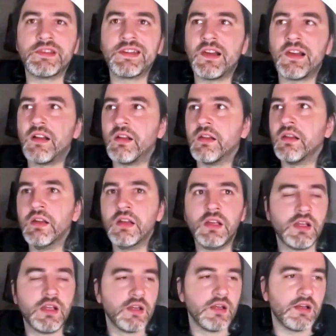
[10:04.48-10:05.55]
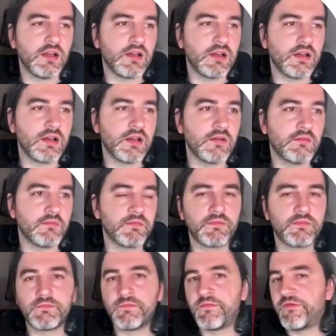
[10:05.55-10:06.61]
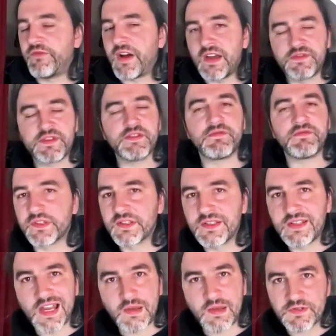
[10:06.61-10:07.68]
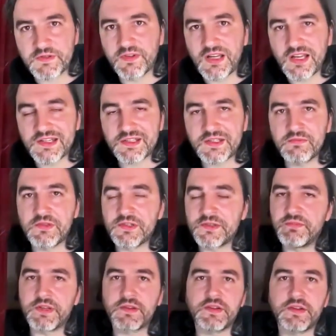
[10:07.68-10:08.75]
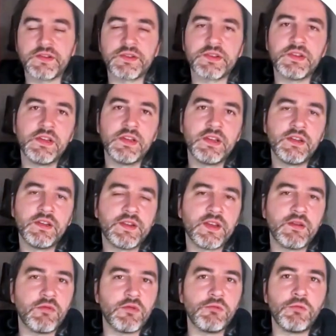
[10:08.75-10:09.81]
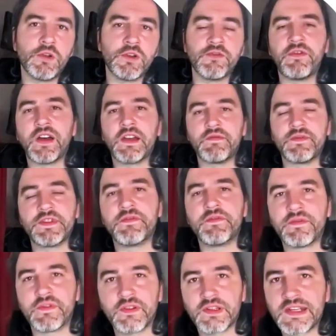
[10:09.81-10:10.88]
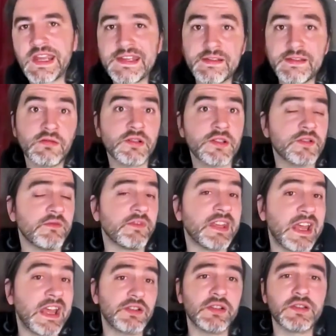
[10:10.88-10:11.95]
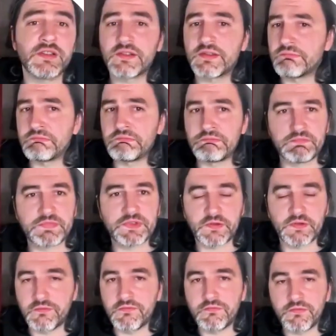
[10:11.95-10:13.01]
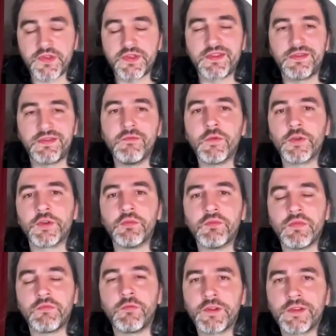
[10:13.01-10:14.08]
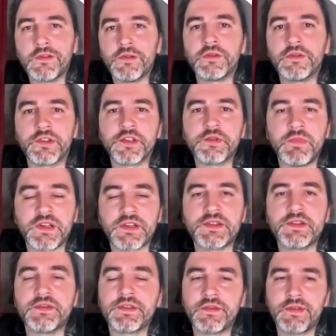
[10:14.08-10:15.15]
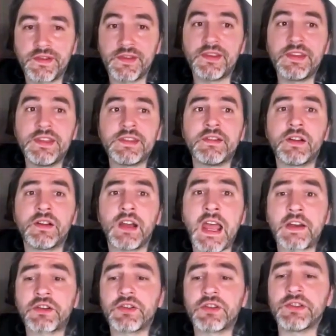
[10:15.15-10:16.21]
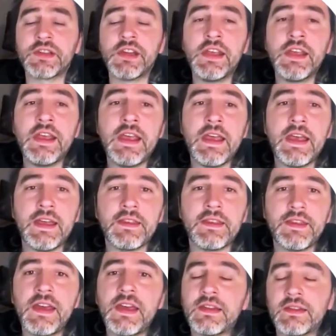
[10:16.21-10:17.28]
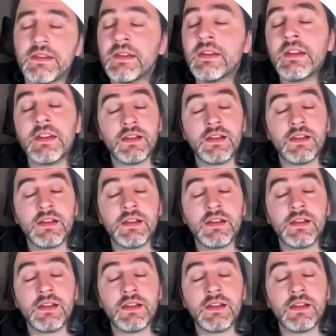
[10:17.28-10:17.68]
tell 5 different types of customers, because they will want 5 different categories of gadgets. So what learners must do. So these are actions. And then